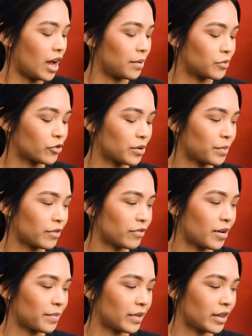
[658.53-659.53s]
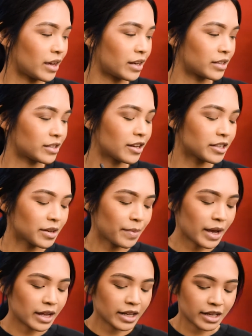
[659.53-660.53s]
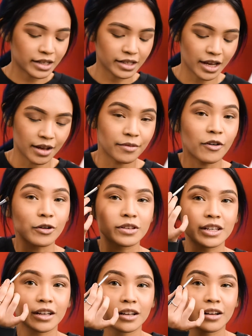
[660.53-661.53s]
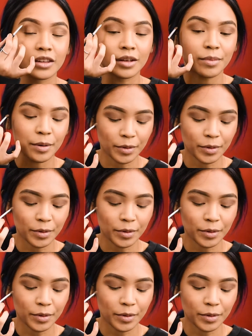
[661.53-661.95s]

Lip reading: Dreamer from the Anastasia palette and focusing on the brow